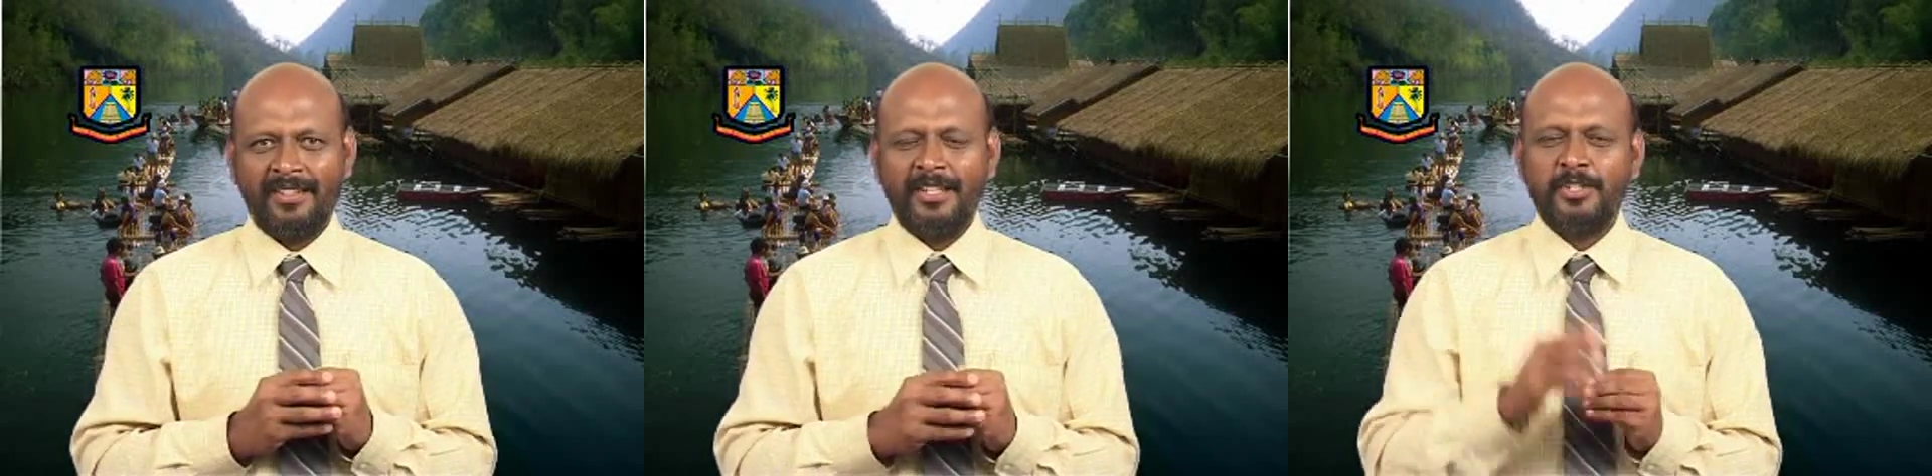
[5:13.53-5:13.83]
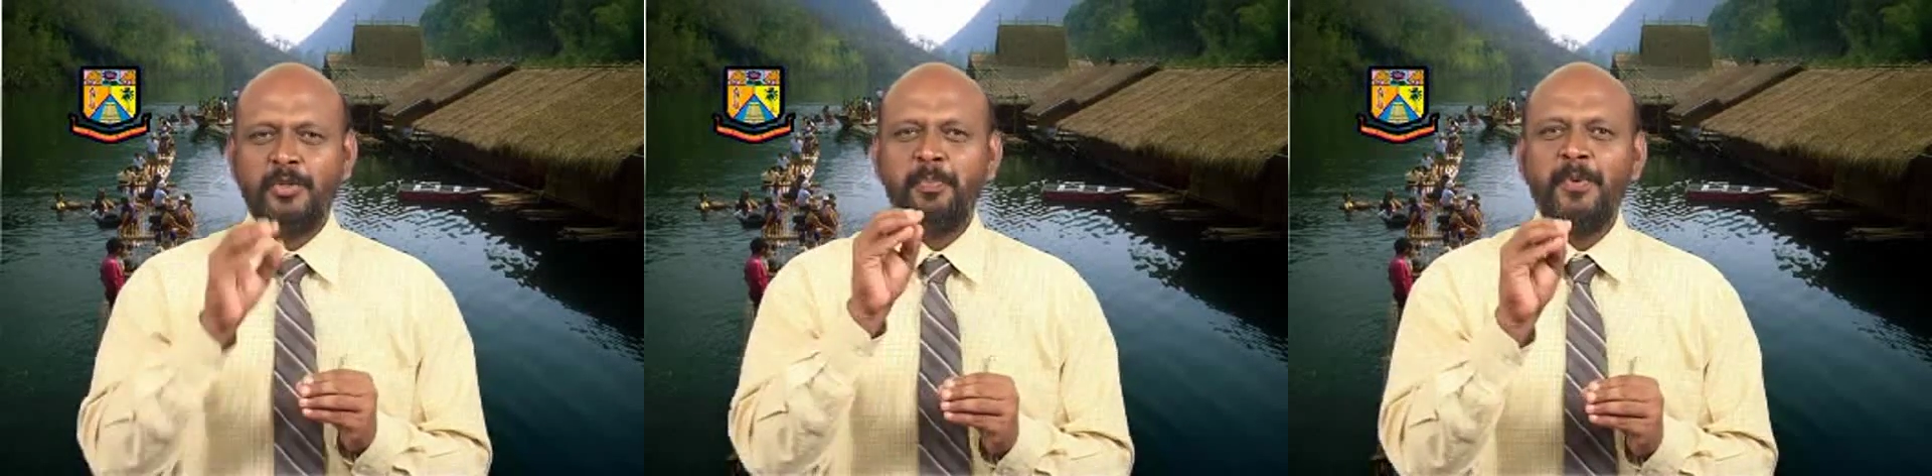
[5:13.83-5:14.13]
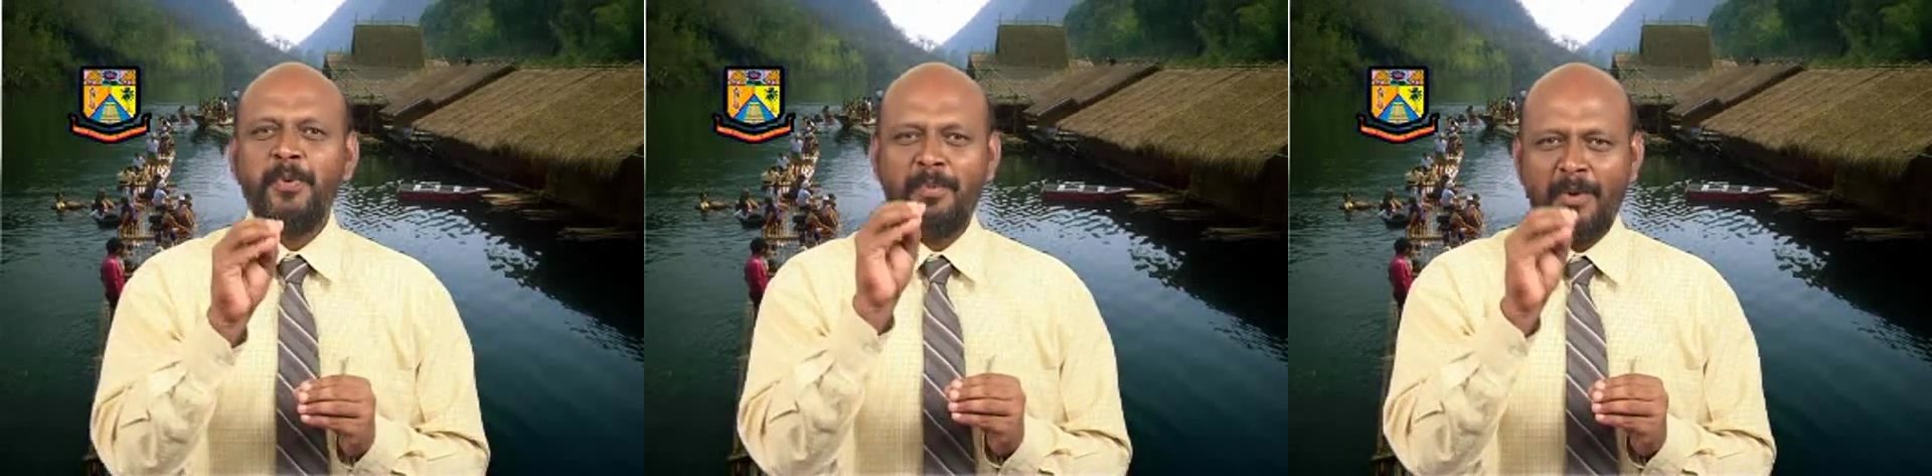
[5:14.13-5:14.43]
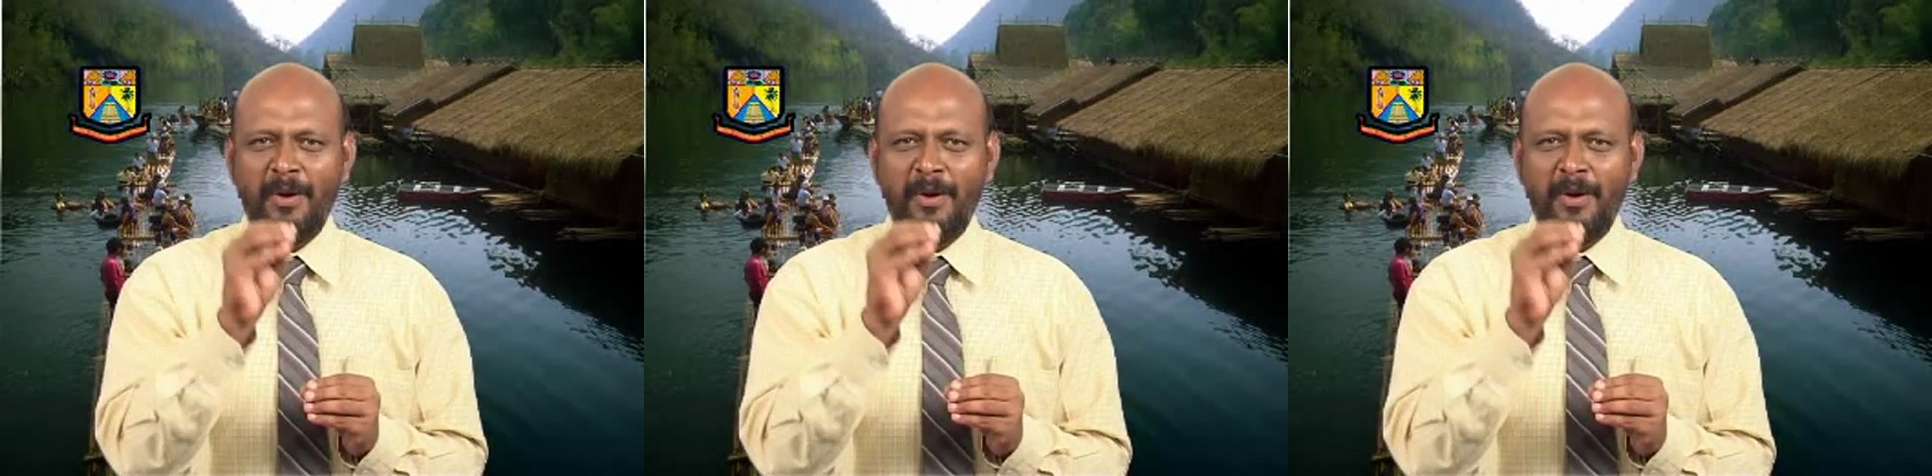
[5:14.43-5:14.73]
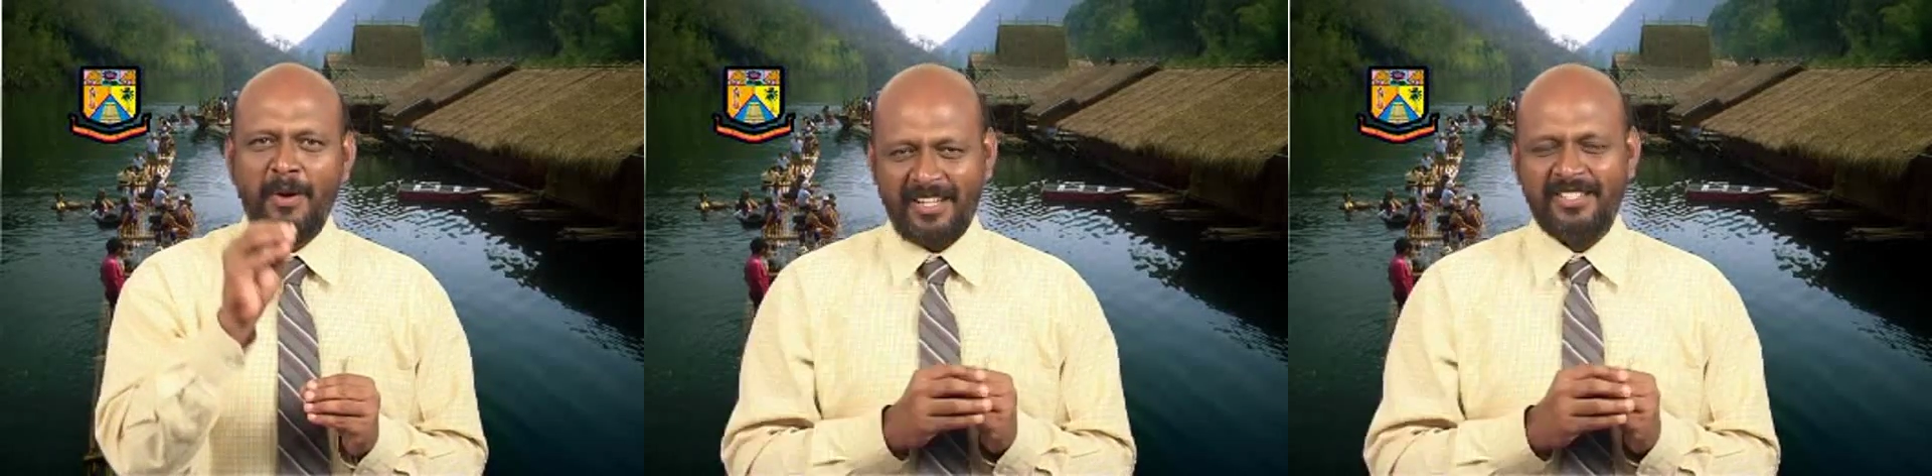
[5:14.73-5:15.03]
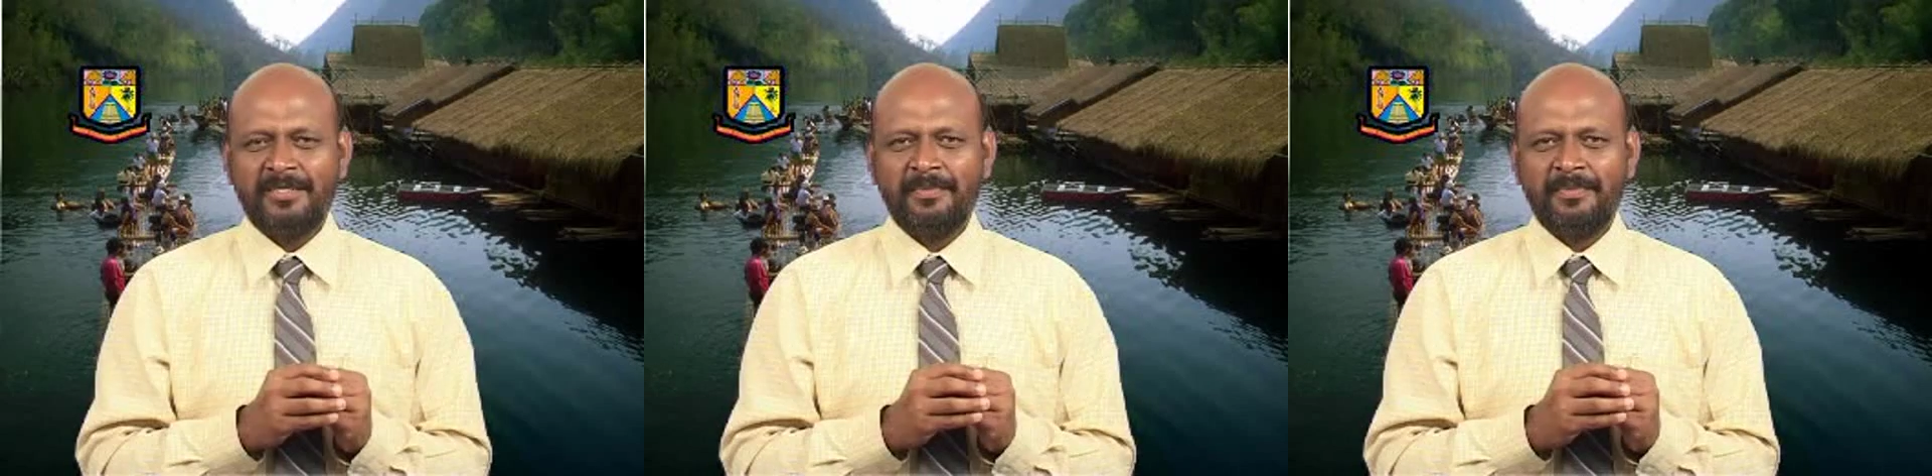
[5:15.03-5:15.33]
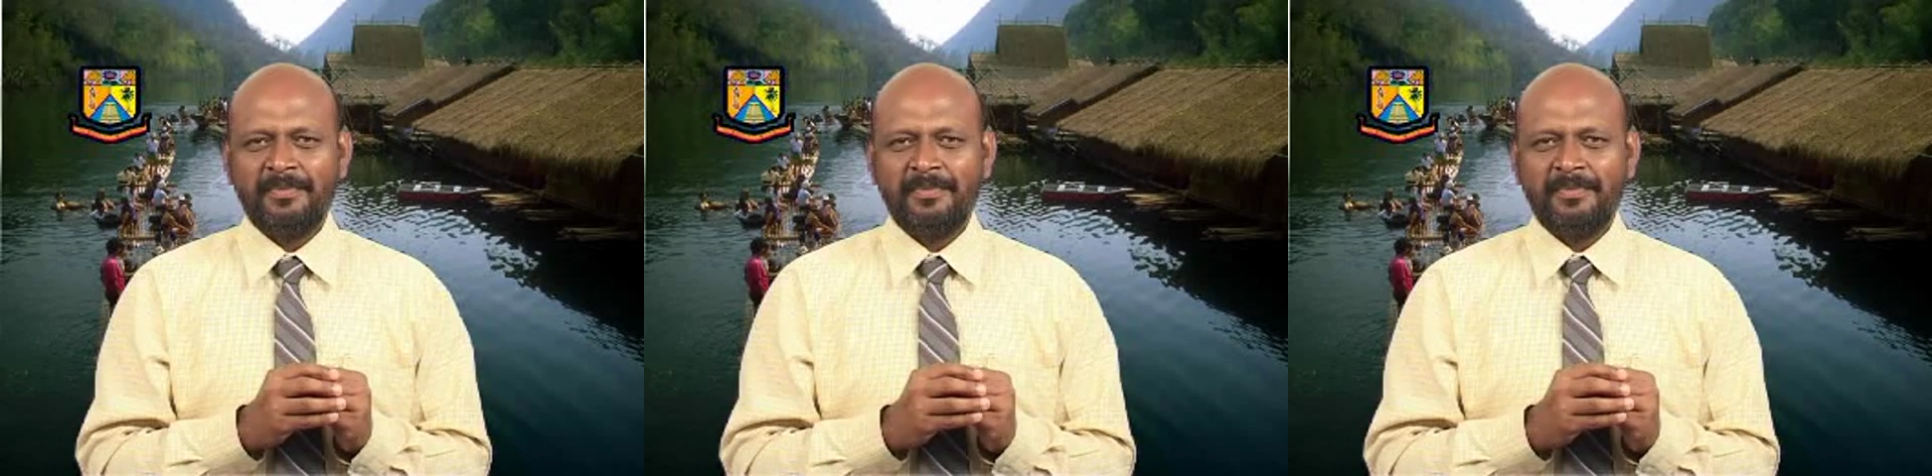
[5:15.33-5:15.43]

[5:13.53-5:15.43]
The superior mouth means